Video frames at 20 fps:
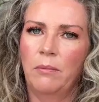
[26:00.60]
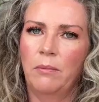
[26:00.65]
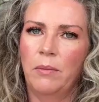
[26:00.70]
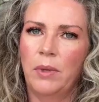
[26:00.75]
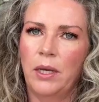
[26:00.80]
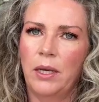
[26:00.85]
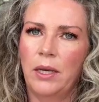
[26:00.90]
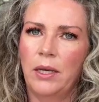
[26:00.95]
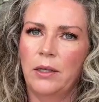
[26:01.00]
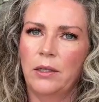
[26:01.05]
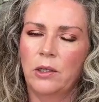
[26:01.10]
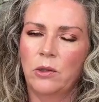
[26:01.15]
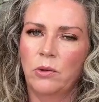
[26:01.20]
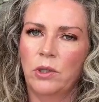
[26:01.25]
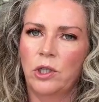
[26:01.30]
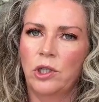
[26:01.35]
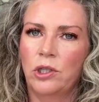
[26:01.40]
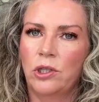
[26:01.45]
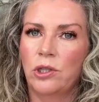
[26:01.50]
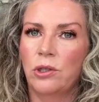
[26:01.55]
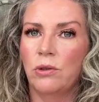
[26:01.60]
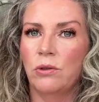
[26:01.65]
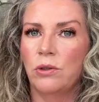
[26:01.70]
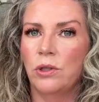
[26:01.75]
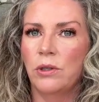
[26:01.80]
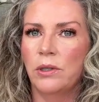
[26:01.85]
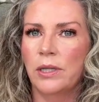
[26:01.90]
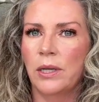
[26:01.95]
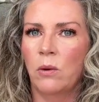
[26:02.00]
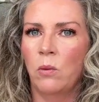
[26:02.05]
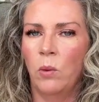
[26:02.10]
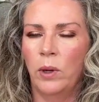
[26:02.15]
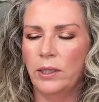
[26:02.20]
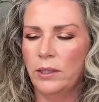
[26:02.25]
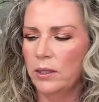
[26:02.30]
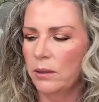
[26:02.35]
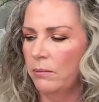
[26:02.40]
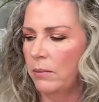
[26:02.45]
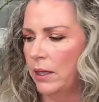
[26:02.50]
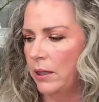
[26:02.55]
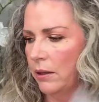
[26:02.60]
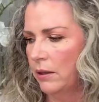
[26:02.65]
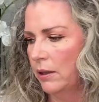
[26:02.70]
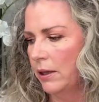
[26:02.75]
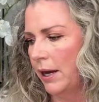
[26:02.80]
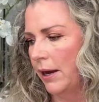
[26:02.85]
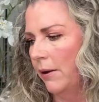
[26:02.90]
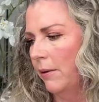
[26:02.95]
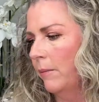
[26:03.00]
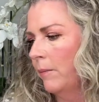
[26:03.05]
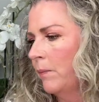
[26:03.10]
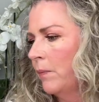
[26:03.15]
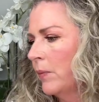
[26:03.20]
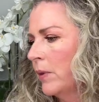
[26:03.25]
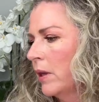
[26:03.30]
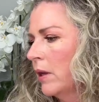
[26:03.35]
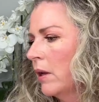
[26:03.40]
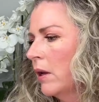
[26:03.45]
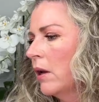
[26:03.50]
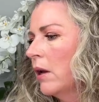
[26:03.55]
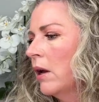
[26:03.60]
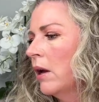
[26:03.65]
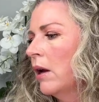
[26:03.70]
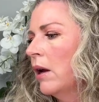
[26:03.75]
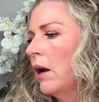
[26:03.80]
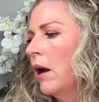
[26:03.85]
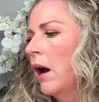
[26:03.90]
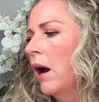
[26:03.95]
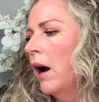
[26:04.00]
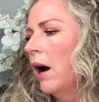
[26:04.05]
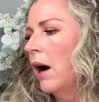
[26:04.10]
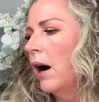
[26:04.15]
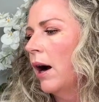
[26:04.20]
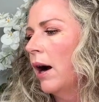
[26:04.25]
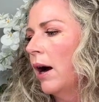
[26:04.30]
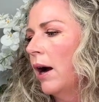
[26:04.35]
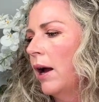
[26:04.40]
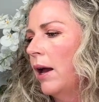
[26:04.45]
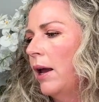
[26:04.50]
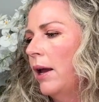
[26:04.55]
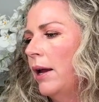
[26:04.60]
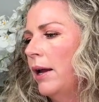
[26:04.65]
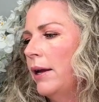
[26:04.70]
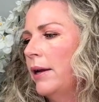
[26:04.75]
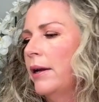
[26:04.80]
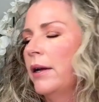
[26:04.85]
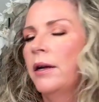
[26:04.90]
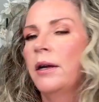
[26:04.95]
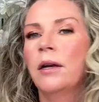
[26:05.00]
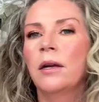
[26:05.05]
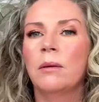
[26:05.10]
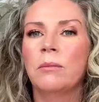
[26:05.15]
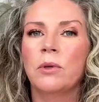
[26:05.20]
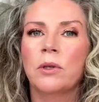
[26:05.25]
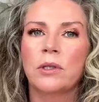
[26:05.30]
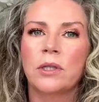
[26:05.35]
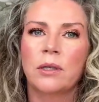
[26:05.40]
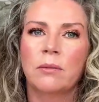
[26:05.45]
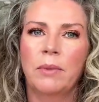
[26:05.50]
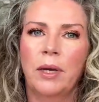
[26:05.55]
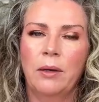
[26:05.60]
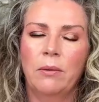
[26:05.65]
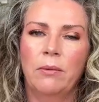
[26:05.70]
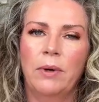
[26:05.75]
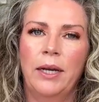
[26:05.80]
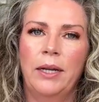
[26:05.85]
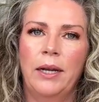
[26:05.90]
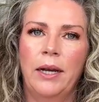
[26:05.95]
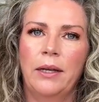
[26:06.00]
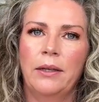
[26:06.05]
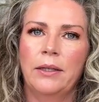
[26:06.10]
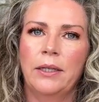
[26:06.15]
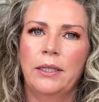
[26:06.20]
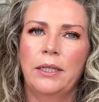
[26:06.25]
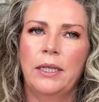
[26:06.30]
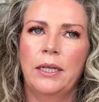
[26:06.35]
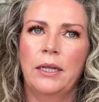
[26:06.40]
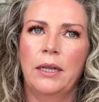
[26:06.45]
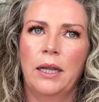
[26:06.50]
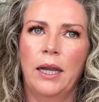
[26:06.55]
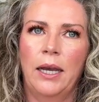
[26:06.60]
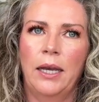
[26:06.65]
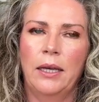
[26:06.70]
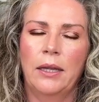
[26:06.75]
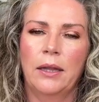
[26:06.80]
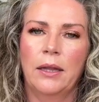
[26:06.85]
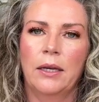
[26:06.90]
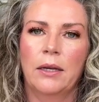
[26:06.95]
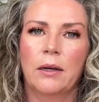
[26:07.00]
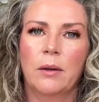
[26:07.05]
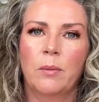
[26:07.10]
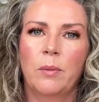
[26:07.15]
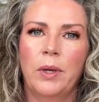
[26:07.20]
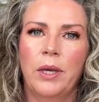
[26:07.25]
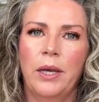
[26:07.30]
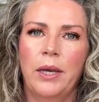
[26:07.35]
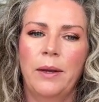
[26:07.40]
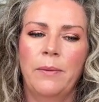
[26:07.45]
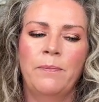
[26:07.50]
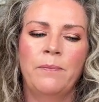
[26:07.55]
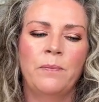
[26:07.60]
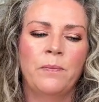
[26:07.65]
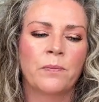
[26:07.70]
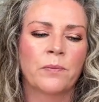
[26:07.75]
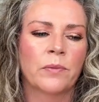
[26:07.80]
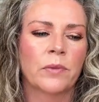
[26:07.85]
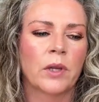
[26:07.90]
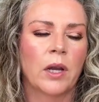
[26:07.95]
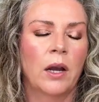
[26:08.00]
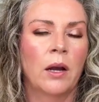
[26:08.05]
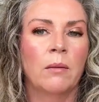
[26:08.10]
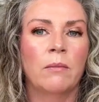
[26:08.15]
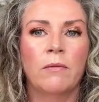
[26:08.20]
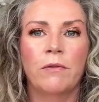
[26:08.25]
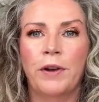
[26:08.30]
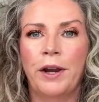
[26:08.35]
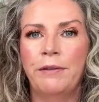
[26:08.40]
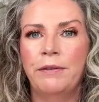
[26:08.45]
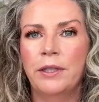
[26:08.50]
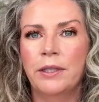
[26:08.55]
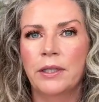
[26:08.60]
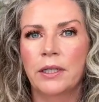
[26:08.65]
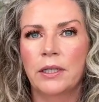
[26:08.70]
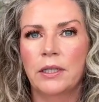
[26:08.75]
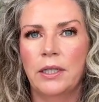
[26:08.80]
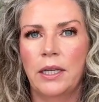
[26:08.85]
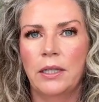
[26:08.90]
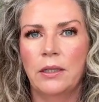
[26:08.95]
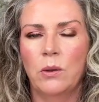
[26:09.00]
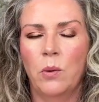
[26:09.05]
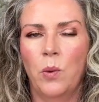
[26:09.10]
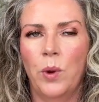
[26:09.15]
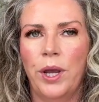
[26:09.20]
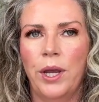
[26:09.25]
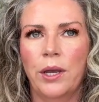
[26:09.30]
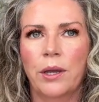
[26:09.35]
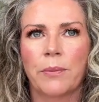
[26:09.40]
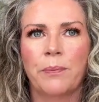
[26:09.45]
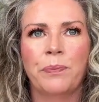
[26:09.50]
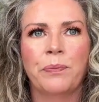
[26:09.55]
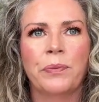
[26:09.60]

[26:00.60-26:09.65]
be switched to using once a month now. I am using my red LED light therapy um, five to six days a week